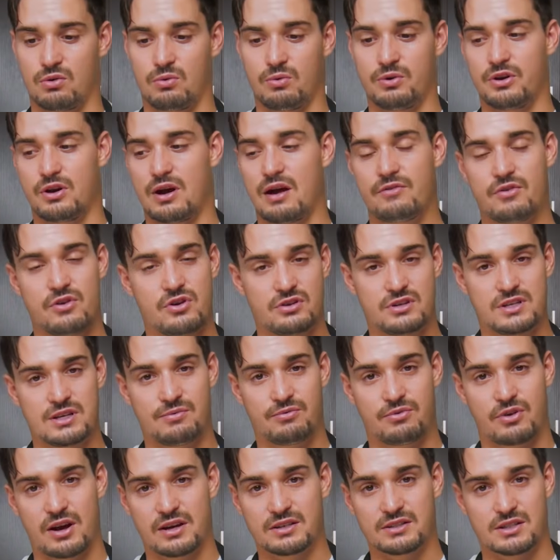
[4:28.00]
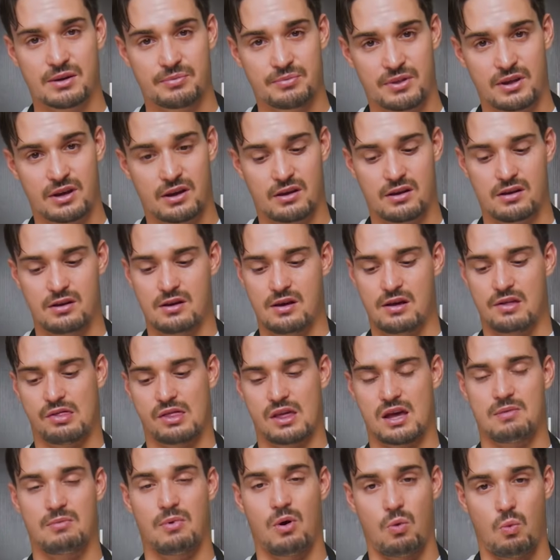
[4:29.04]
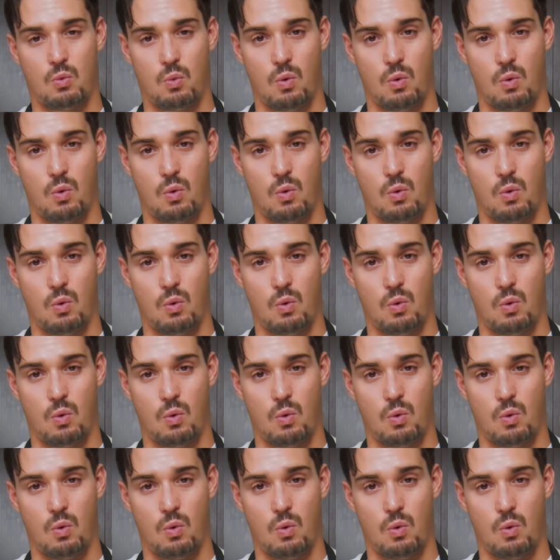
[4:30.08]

whenever you're deep frying something, think about